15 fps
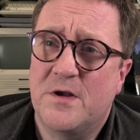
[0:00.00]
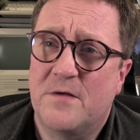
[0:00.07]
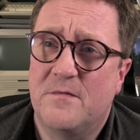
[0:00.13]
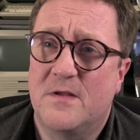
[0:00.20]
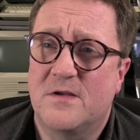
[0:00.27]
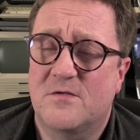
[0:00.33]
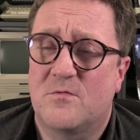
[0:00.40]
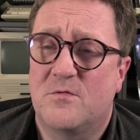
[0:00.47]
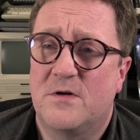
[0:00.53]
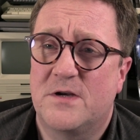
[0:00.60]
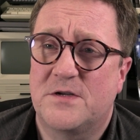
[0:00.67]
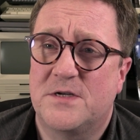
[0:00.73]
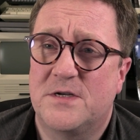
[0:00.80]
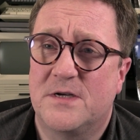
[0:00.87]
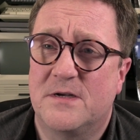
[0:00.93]
of this
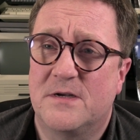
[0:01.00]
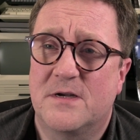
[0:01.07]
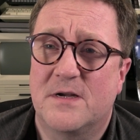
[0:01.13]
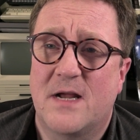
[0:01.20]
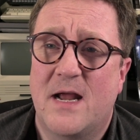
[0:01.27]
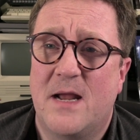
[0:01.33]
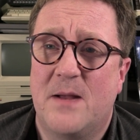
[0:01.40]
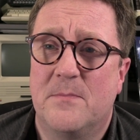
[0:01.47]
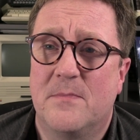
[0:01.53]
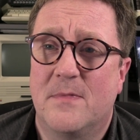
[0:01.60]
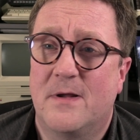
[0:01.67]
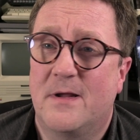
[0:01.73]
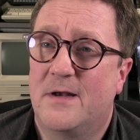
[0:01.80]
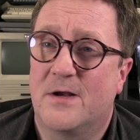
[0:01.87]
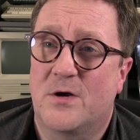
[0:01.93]
question came
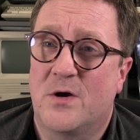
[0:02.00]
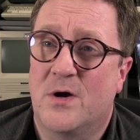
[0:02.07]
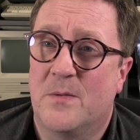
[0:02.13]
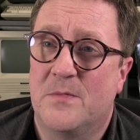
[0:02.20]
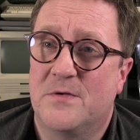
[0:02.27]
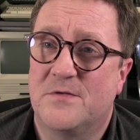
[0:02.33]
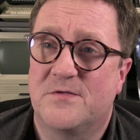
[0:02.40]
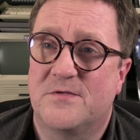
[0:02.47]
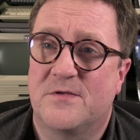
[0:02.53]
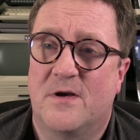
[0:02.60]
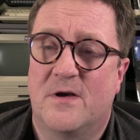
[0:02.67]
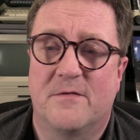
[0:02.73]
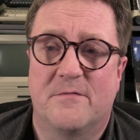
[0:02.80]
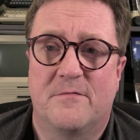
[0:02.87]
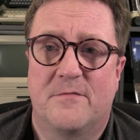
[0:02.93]
in the comments
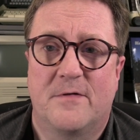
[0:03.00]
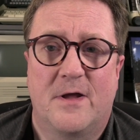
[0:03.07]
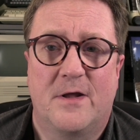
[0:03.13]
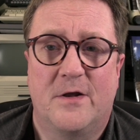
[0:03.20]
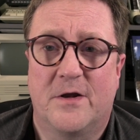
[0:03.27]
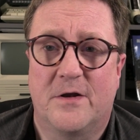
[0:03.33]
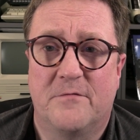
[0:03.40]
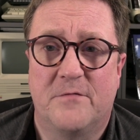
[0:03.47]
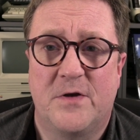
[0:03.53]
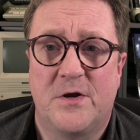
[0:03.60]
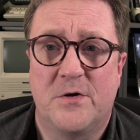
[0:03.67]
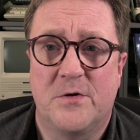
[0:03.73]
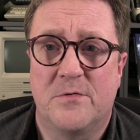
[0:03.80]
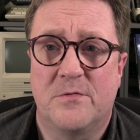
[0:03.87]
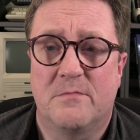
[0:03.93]
of another
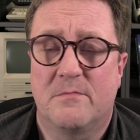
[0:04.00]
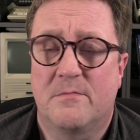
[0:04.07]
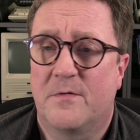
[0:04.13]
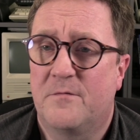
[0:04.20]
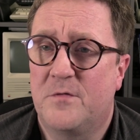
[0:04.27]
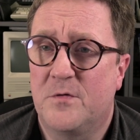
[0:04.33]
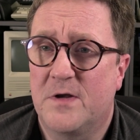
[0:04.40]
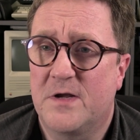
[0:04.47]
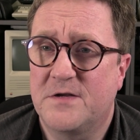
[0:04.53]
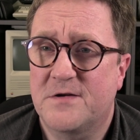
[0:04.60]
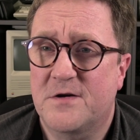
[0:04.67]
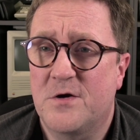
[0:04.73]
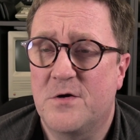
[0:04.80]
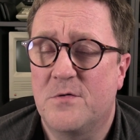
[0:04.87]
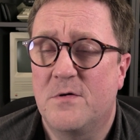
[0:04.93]
video a few days
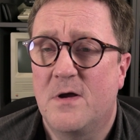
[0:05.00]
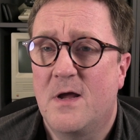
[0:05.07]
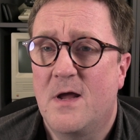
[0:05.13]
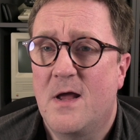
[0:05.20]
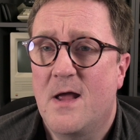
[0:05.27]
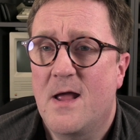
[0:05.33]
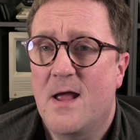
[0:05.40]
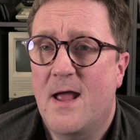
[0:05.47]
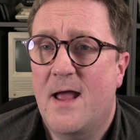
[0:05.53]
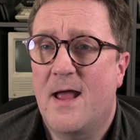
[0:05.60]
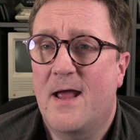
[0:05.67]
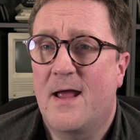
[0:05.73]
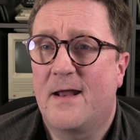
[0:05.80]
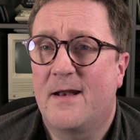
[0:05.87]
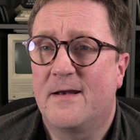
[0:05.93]
ago,
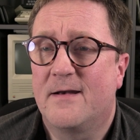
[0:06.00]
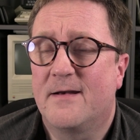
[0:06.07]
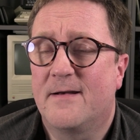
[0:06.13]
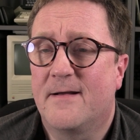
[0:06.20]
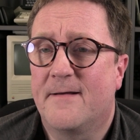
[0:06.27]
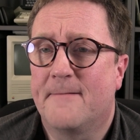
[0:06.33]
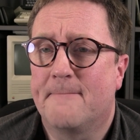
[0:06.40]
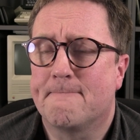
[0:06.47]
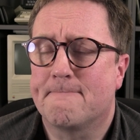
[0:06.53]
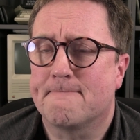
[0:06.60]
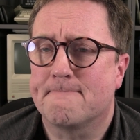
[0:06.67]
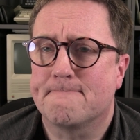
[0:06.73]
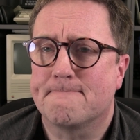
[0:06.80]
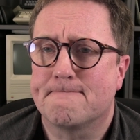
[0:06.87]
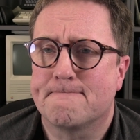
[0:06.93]

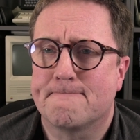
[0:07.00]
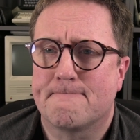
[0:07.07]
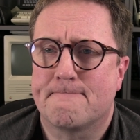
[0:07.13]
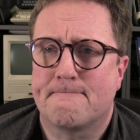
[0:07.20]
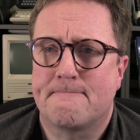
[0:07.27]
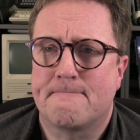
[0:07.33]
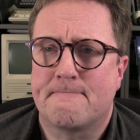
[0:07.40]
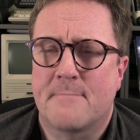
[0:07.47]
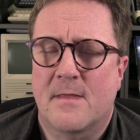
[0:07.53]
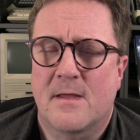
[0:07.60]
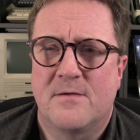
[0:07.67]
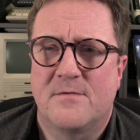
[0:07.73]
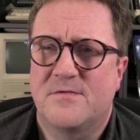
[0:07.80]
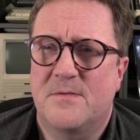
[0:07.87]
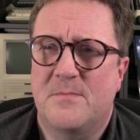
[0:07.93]
and
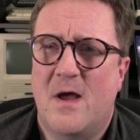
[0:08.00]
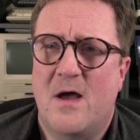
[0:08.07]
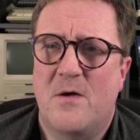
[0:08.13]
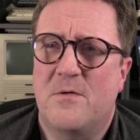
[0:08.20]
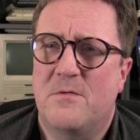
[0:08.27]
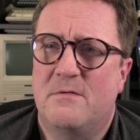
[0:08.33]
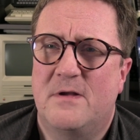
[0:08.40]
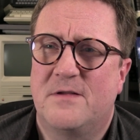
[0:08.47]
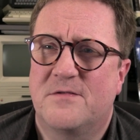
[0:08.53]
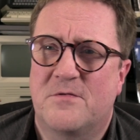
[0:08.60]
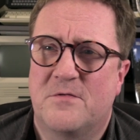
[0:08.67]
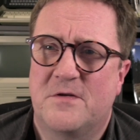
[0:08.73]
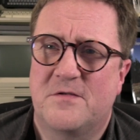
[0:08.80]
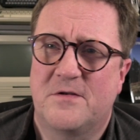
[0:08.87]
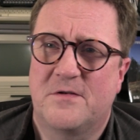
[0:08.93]
somehow it's a
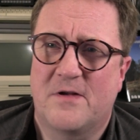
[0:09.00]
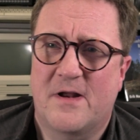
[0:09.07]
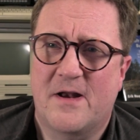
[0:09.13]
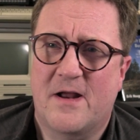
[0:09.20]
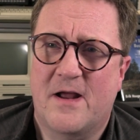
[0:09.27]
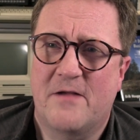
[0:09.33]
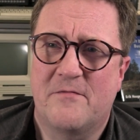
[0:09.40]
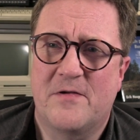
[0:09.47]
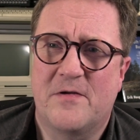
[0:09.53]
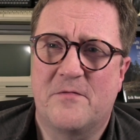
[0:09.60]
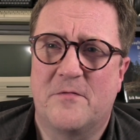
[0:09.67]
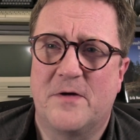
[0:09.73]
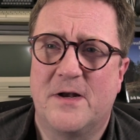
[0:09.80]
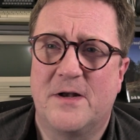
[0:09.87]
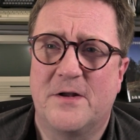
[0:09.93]
question that I have
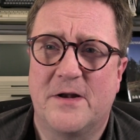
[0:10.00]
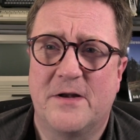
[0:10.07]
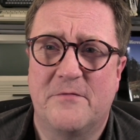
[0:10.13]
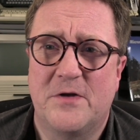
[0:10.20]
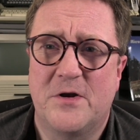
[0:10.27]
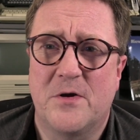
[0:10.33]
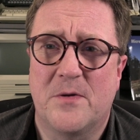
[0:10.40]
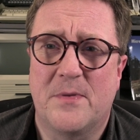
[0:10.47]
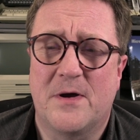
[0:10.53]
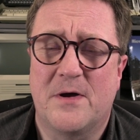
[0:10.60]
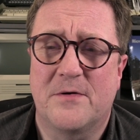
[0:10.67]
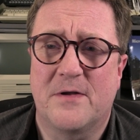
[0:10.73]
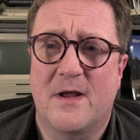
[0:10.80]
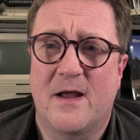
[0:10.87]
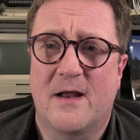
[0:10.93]
never really done a video
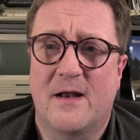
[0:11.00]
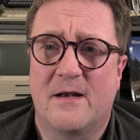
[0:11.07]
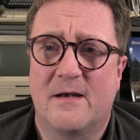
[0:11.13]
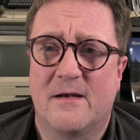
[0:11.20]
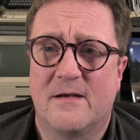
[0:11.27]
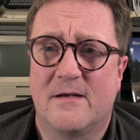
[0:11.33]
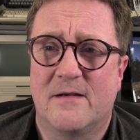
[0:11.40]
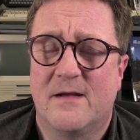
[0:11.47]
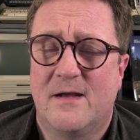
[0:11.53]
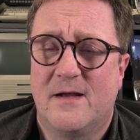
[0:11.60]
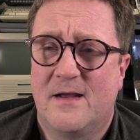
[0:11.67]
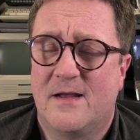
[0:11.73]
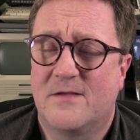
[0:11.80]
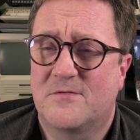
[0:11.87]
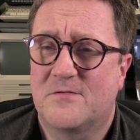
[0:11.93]
about, and
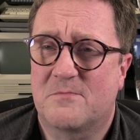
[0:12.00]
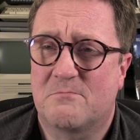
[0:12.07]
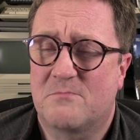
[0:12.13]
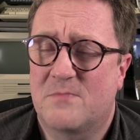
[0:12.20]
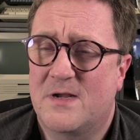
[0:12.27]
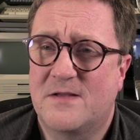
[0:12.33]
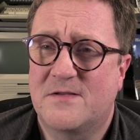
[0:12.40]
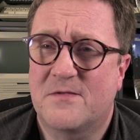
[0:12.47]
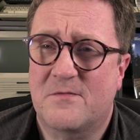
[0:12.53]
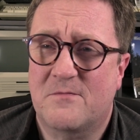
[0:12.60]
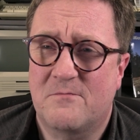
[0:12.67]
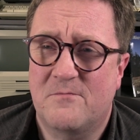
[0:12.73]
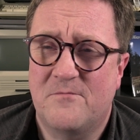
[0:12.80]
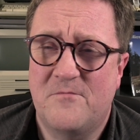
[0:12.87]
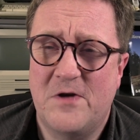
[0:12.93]
it's a
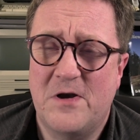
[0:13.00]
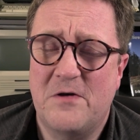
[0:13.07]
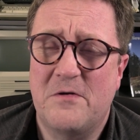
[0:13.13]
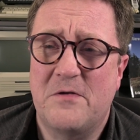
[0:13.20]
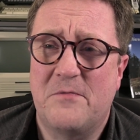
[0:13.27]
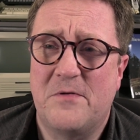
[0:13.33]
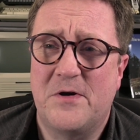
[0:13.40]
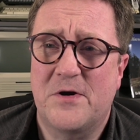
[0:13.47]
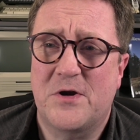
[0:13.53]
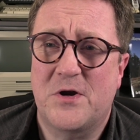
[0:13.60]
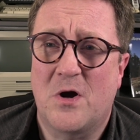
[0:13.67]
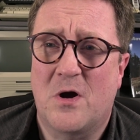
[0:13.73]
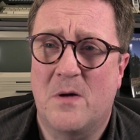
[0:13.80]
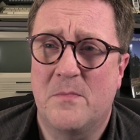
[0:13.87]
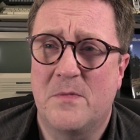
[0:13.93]
very, very
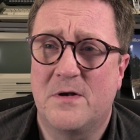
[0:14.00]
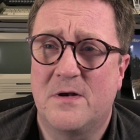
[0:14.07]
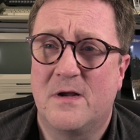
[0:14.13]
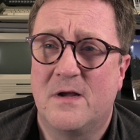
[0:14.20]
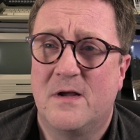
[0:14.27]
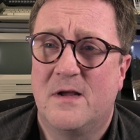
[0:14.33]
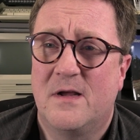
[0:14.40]
common